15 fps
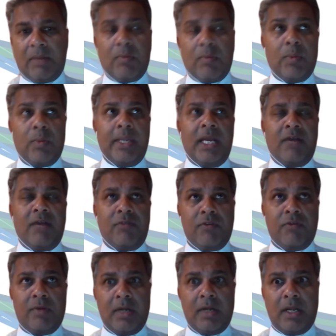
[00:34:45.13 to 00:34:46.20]
we have
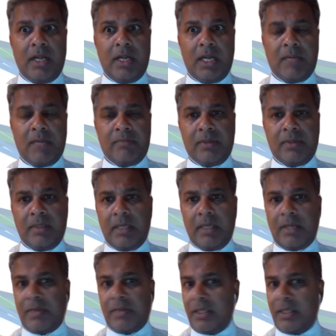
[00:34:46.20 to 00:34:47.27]
I
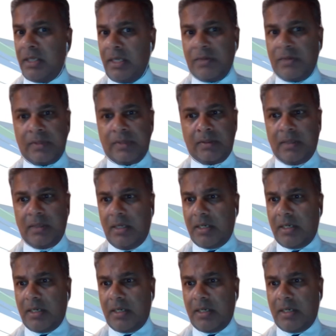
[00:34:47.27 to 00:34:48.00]
think Keith and